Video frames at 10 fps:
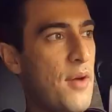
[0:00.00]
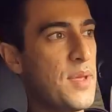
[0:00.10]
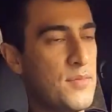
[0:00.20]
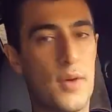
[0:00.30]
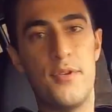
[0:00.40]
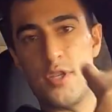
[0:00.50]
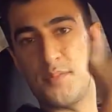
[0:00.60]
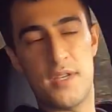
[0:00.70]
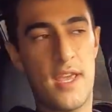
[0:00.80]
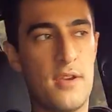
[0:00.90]
BMW is
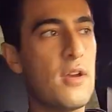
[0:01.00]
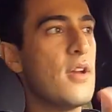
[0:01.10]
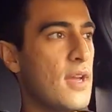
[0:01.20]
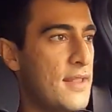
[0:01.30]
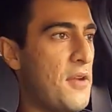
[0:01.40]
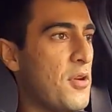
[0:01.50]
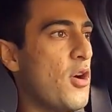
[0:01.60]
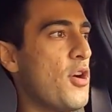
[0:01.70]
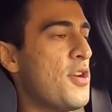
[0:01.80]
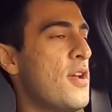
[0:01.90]
up to date in that
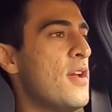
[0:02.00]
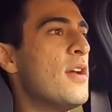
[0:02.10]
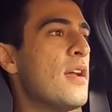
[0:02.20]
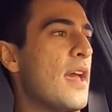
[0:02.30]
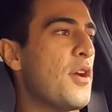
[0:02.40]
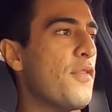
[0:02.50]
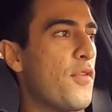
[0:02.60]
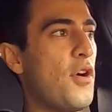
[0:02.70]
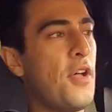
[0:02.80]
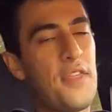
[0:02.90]
regard. And
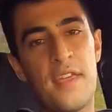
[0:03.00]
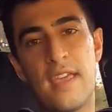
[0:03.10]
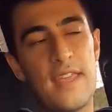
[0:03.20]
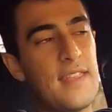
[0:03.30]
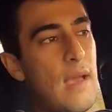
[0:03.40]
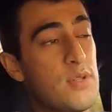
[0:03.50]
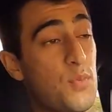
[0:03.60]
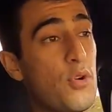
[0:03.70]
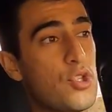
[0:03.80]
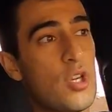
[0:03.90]
overall, I think in the M
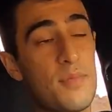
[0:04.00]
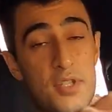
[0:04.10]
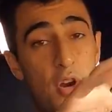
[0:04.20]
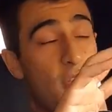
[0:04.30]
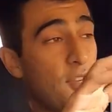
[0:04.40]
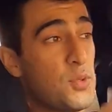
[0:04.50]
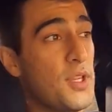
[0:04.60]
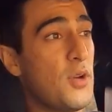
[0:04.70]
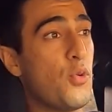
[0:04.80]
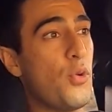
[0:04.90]
Sport trim, this car looks
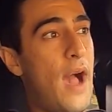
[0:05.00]
really cool.